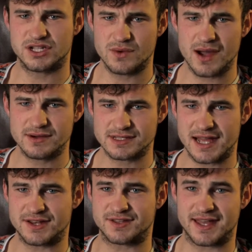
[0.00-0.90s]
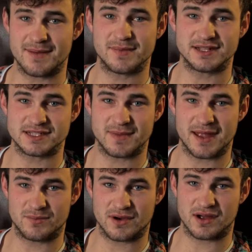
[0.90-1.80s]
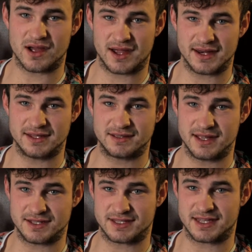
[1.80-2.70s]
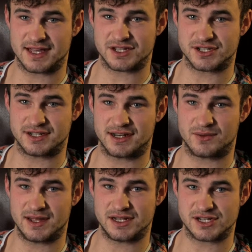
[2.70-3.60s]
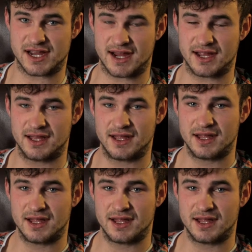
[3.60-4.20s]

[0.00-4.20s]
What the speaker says: 2 hours later, the ambulance men brought Connie into the kitchen in a wheelchair.